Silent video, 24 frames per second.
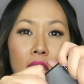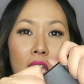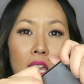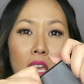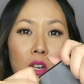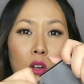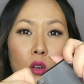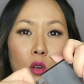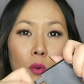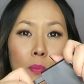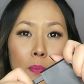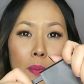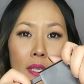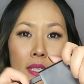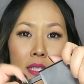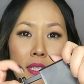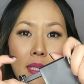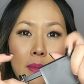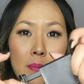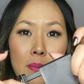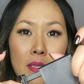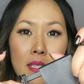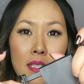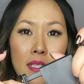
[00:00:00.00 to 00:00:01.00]
It opens
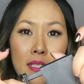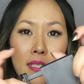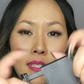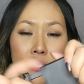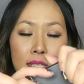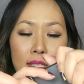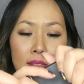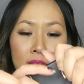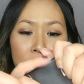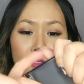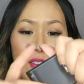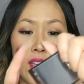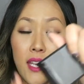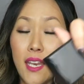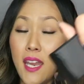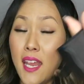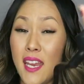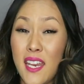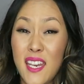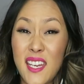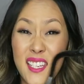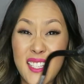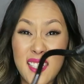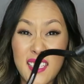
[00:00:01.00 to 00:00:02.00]
up to fit
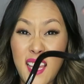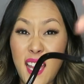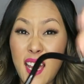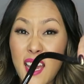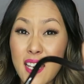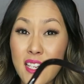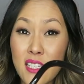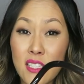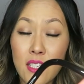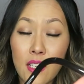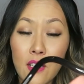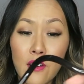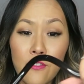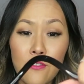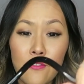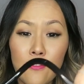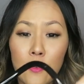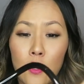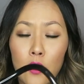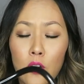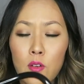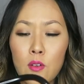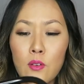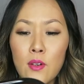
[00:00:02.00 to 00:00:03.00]
any size of
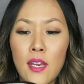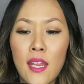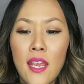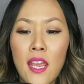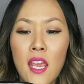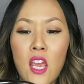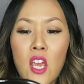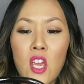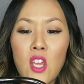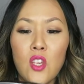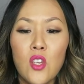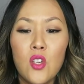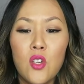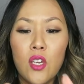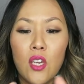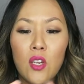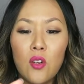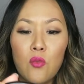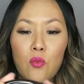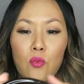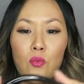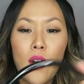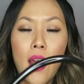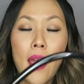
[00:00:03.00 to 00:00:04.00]
phone. You
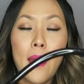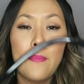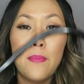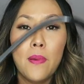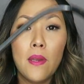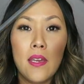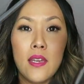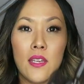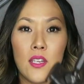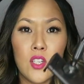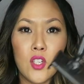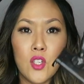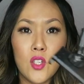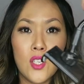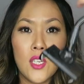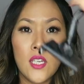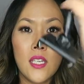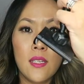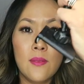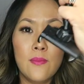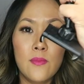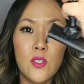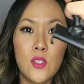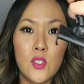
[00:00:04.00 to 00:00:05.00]
can wrap it, you
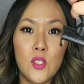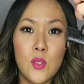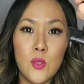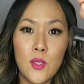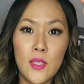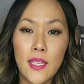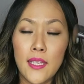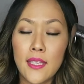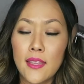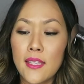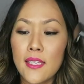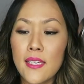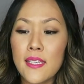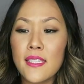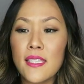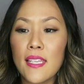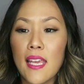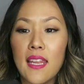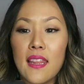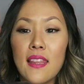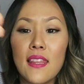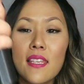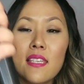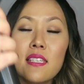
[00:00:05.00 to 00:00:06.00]
can do it like this.
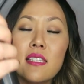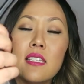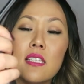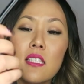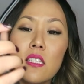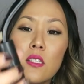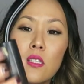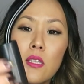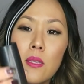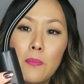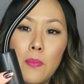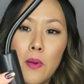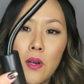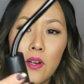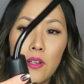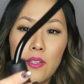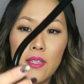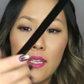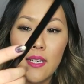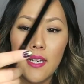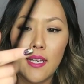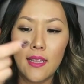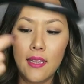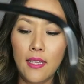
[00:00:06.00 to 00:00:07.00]
This is the
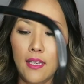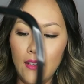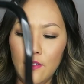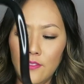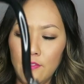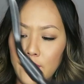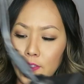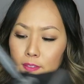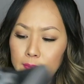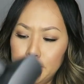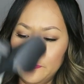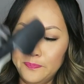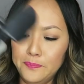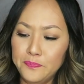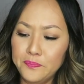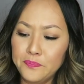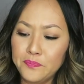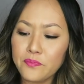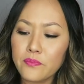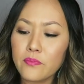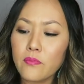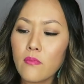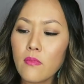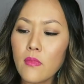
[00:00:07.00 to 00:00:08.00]
part that I love.
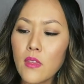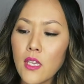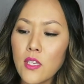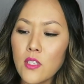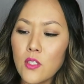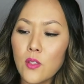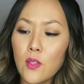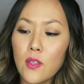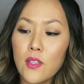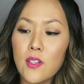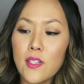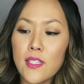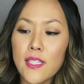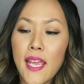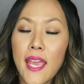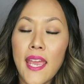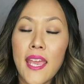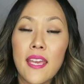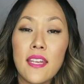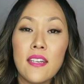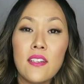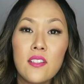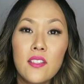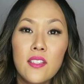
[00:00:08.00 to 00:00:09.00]
So there's a
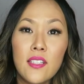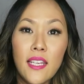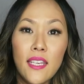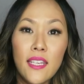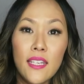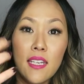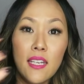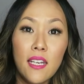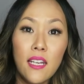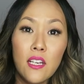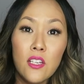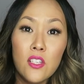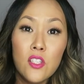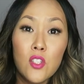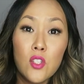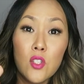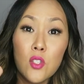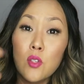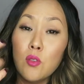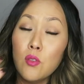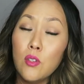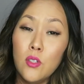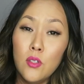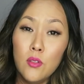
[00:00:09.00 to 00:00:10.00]
handle and it
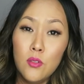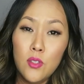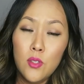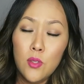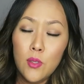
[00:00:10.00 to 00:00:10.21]
unscrews.